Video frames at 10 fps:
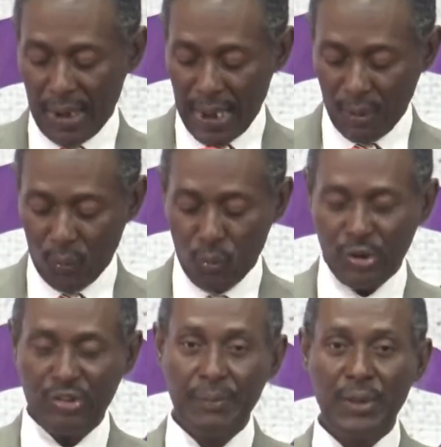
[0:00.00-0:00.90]
and
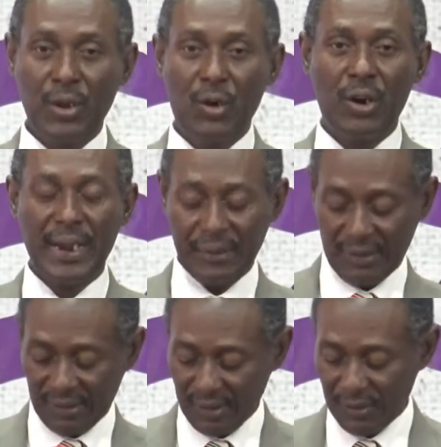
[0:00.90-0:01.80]
worship the Lord and
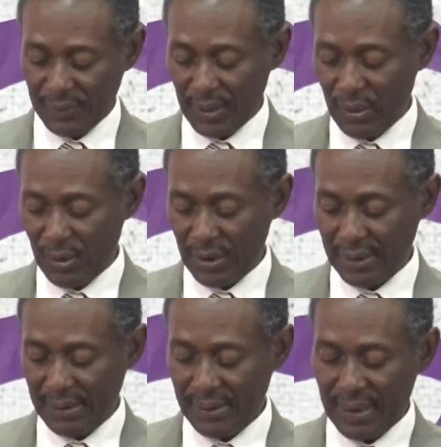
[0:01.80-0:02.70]
serve the Lord.
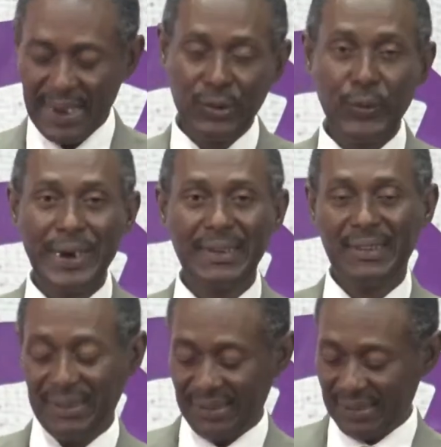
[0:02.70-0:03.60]
That's why it's
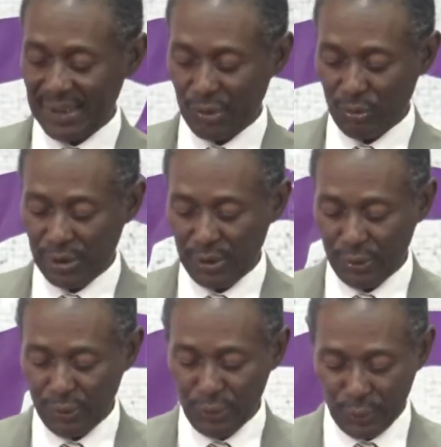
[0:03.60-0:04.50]
a sacred
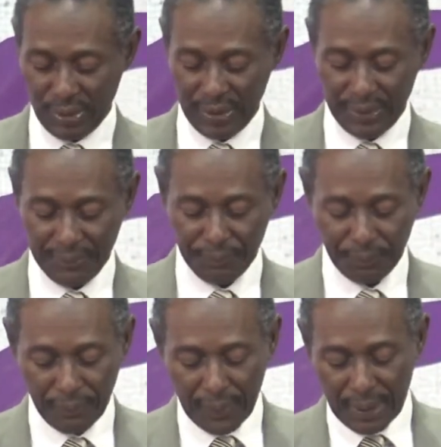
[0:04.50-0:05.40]
duty.
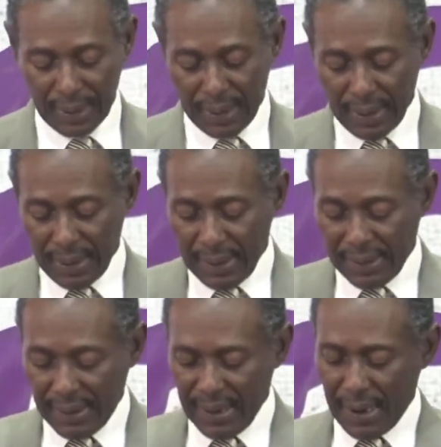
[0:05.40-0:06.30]

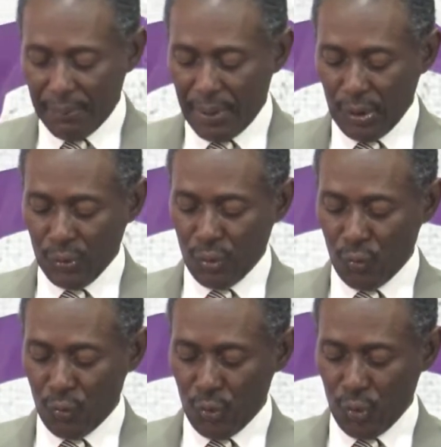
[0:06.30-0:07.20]
Think about the
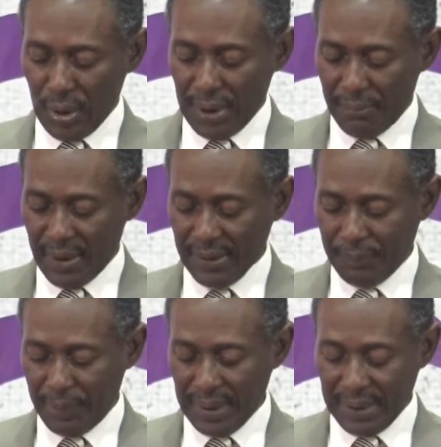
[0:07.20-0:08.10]
role a mother
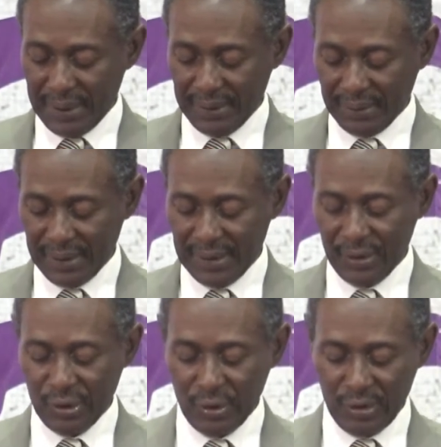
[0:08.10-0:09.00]
plays in
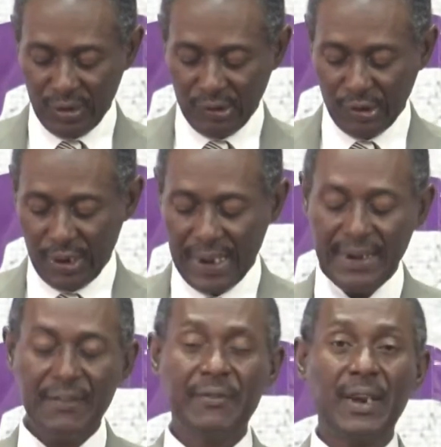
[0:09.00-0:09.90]
the nurture
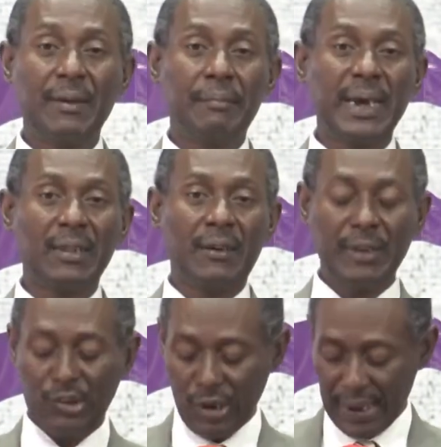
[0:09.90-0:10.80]
and development of
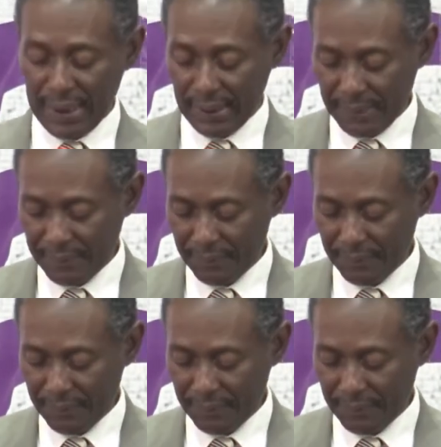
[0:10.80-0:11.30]
a child.